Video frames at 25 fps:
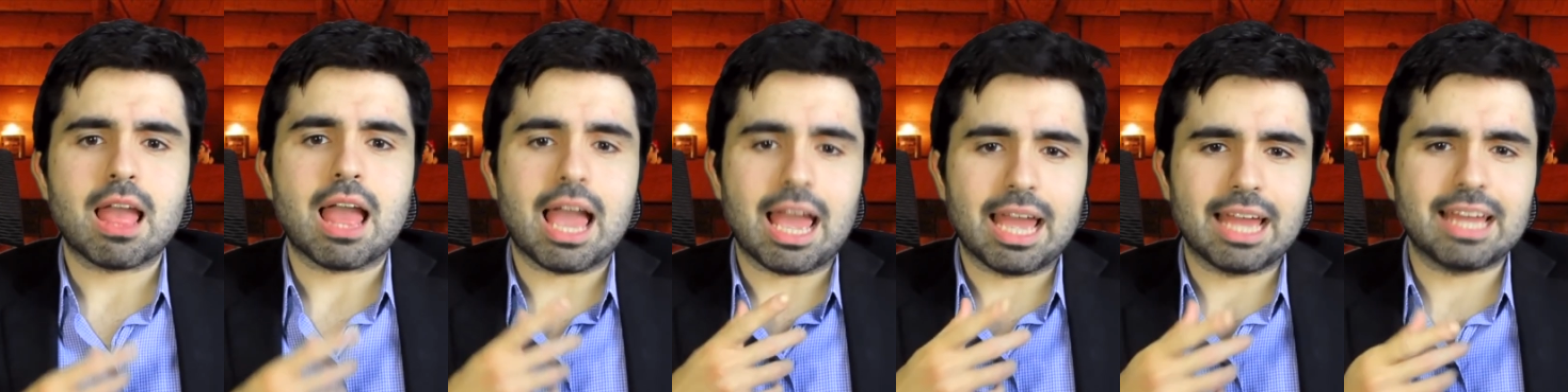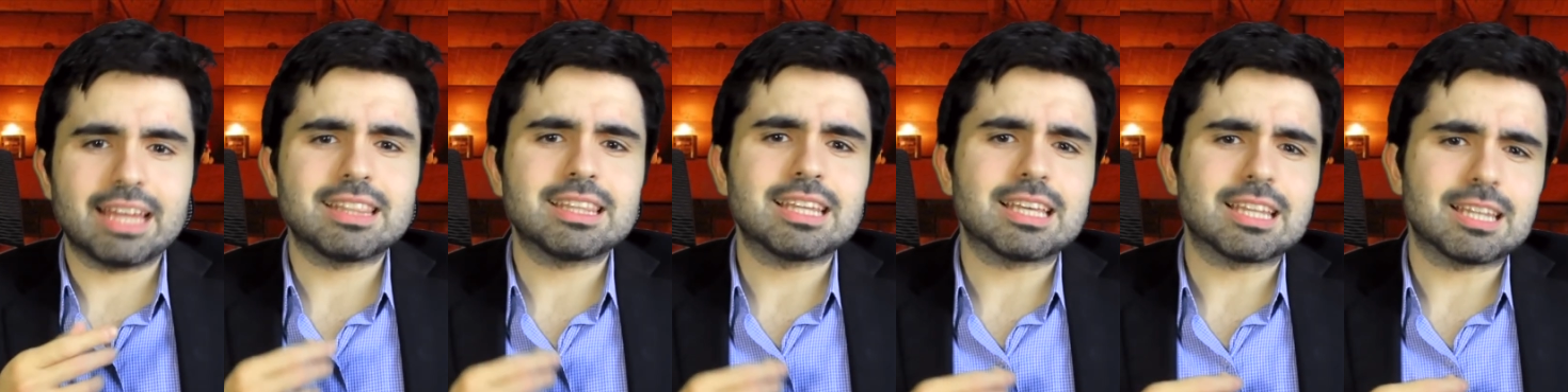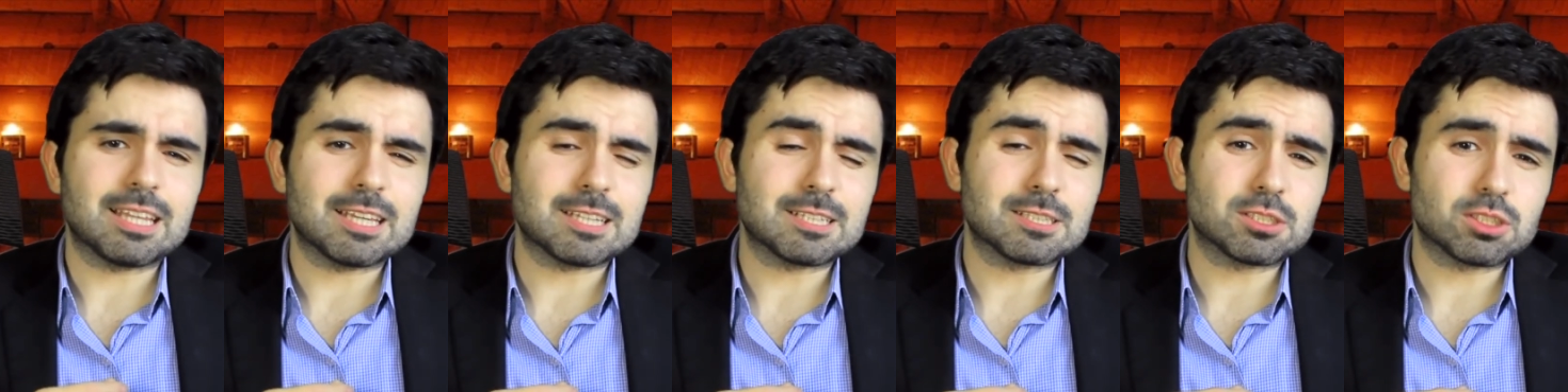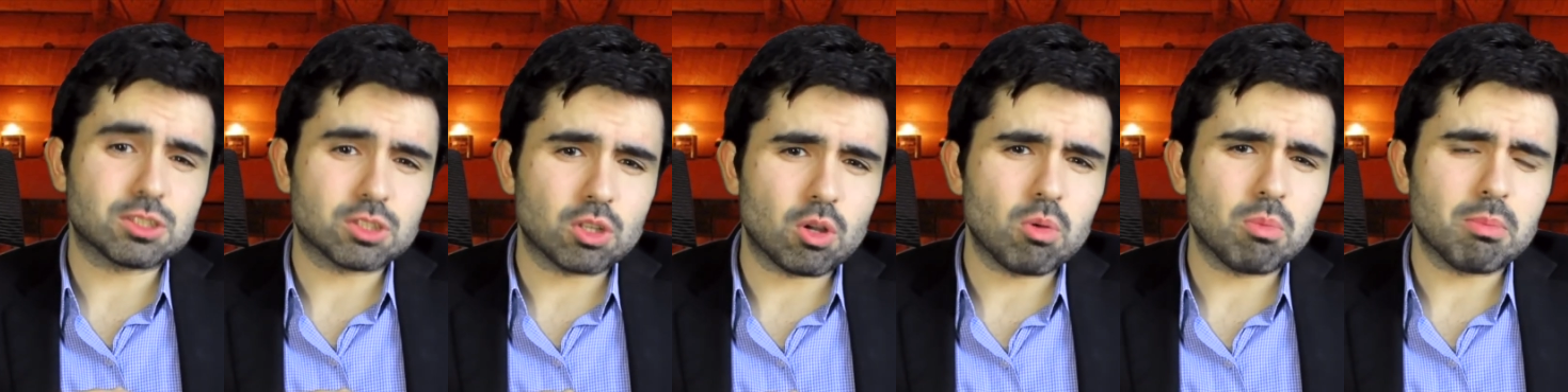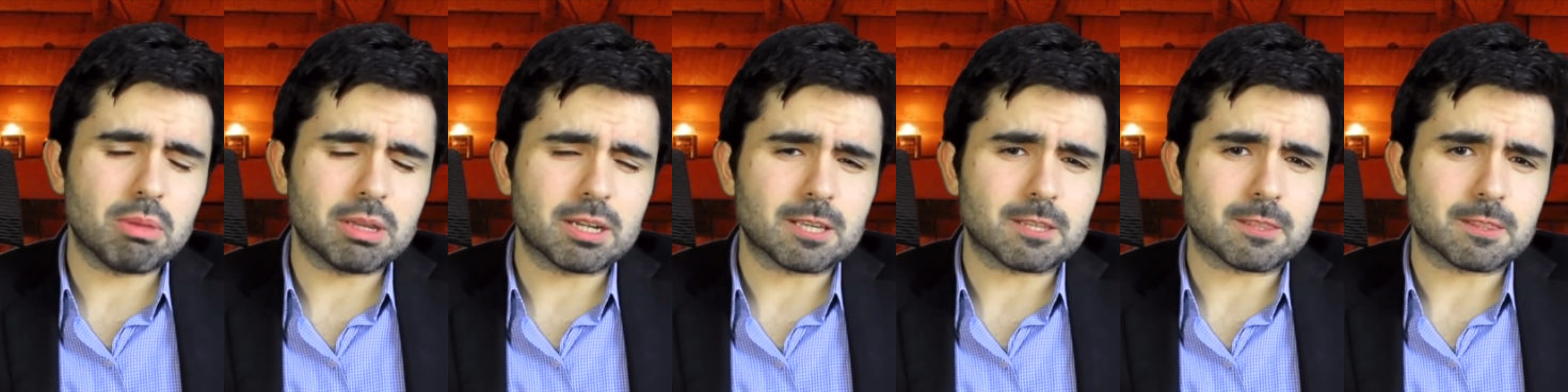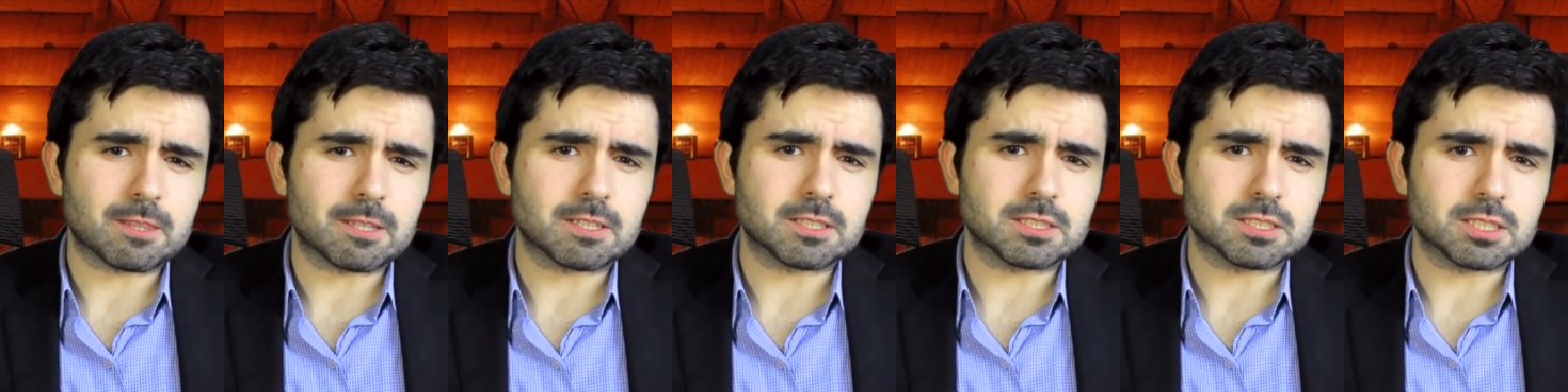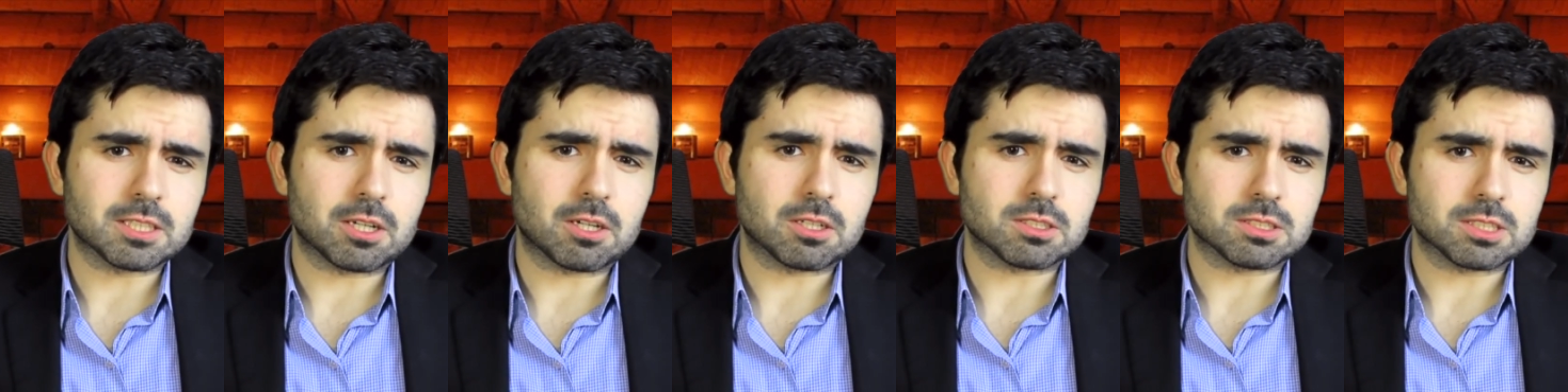And that, like so many things in
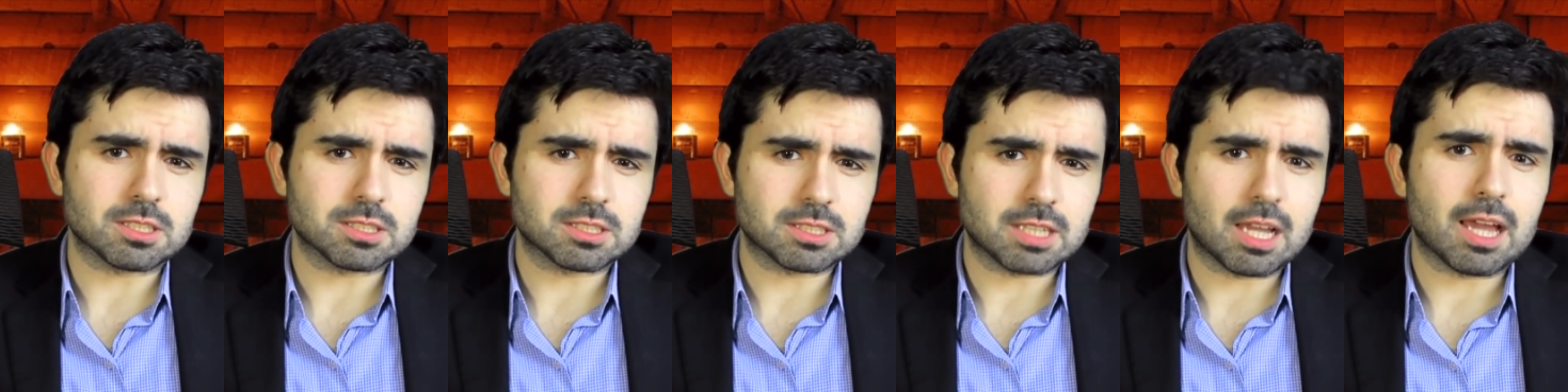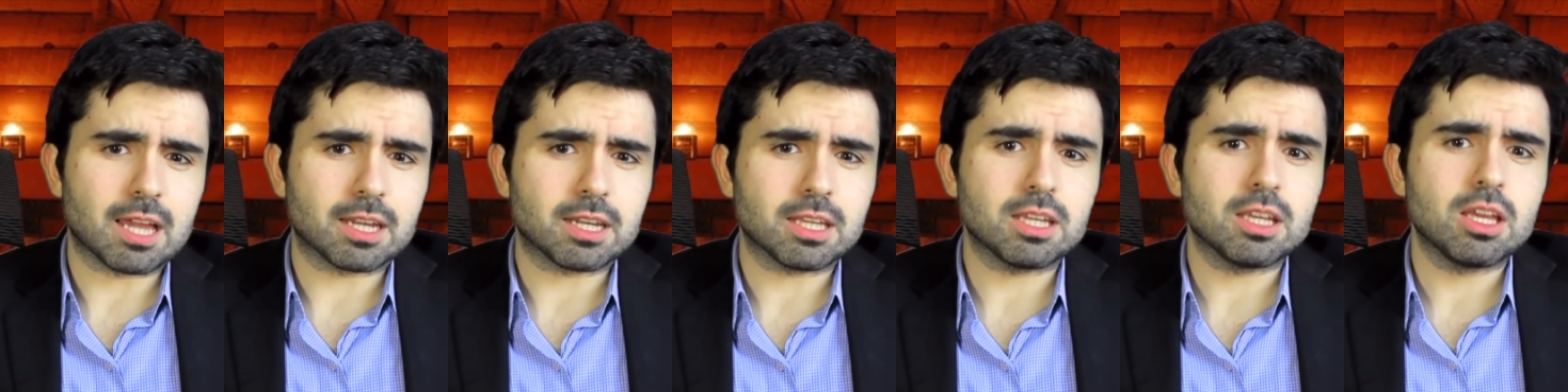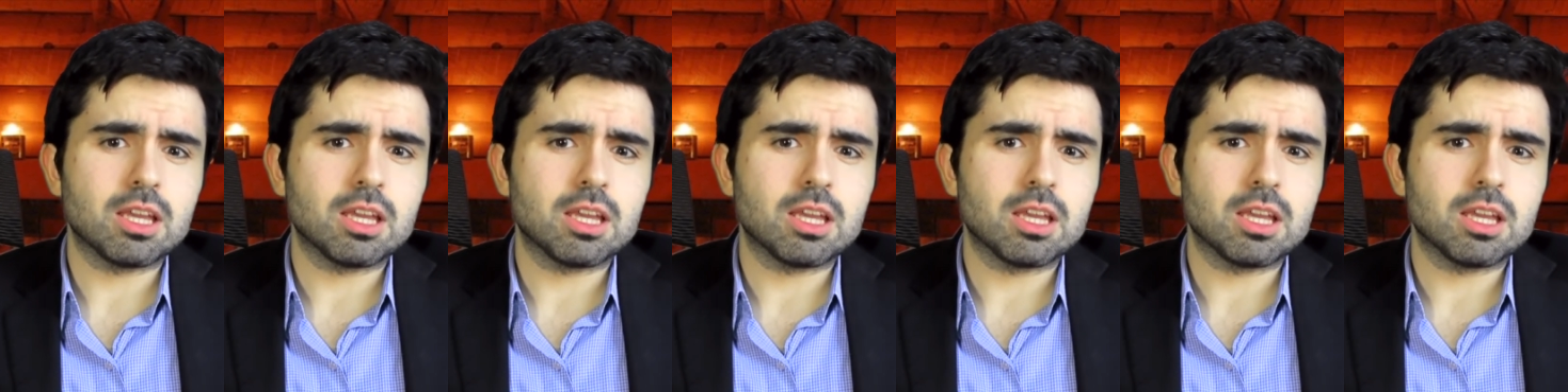our society,